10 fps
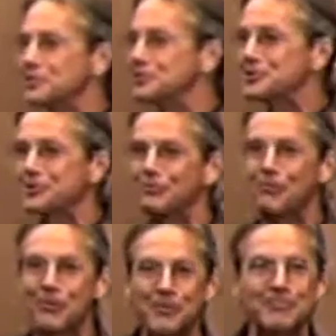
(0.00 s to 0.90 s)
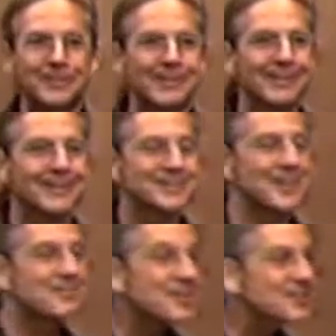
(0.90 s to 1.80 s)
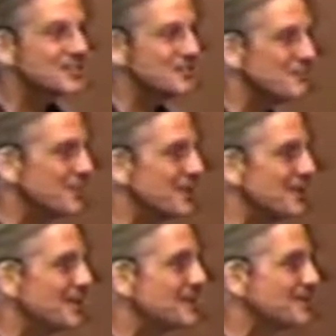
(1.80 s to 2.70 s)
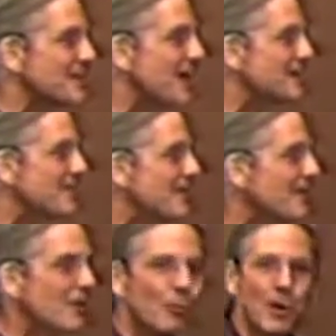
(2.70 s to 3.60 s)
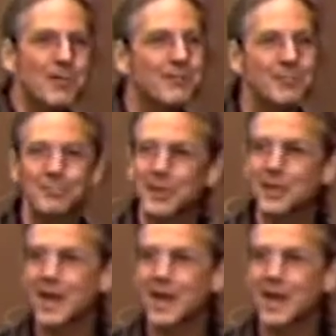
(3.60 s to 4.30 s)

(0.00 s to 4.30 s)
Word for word: still warm? Is that thing still beating inside of there? Where have I been?